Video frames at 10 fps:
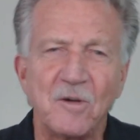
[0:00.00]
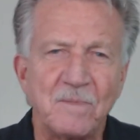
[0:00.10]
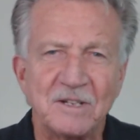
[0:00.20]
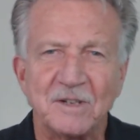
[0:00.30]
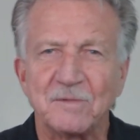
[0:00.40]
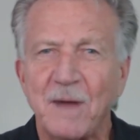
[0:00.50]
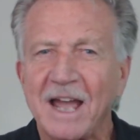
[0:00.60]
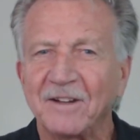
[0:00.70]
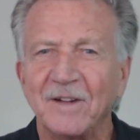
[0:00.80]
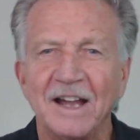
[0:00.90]
no business
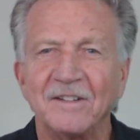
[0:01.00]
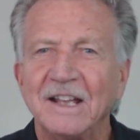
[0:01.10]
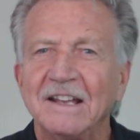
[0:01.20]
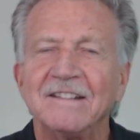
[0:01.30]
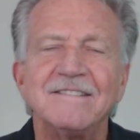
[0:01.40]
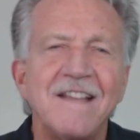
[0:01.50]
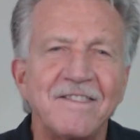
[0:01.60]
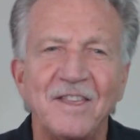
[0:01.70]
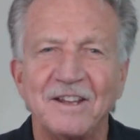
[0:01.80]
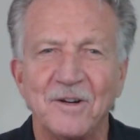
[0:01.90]
background,
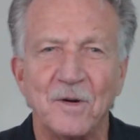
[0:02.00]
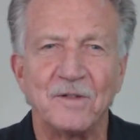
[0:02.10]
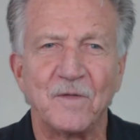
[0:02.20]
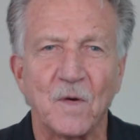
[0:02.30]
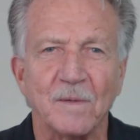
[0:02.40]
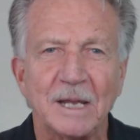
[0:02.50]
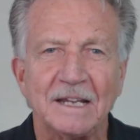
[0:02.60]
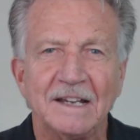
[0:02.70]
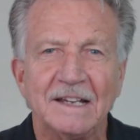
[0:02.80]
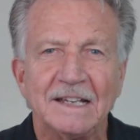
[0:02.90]
nothing going for me.